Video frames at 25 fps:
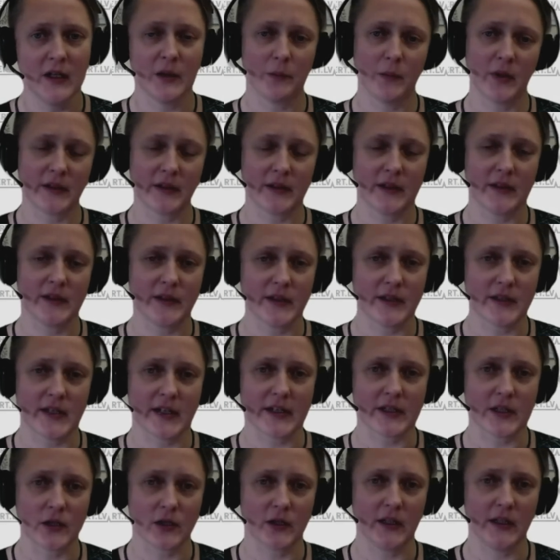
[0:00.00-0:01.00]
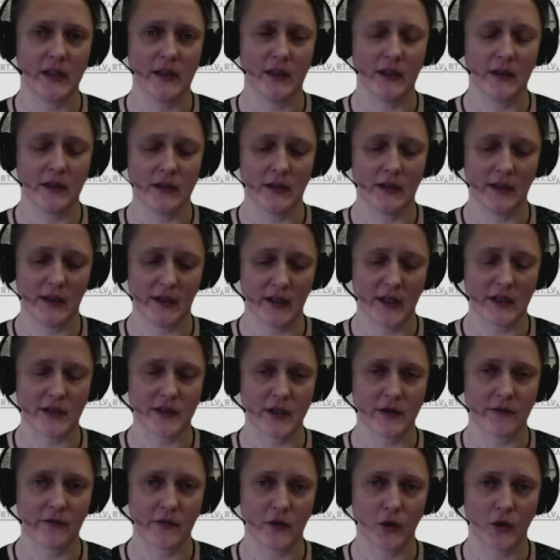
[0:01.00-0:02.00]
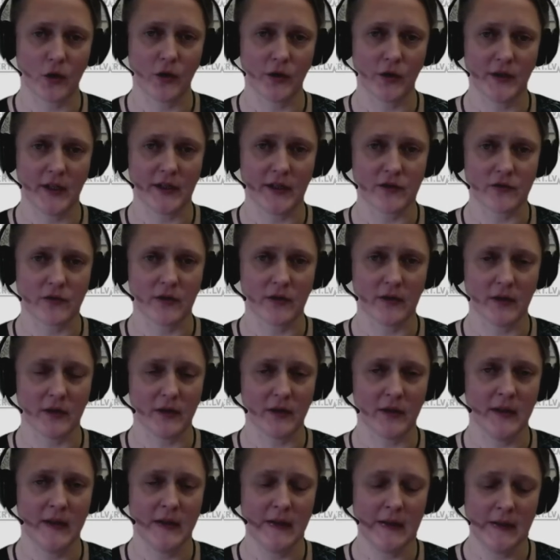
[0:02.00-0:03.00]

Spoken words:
but it is actually another fraud and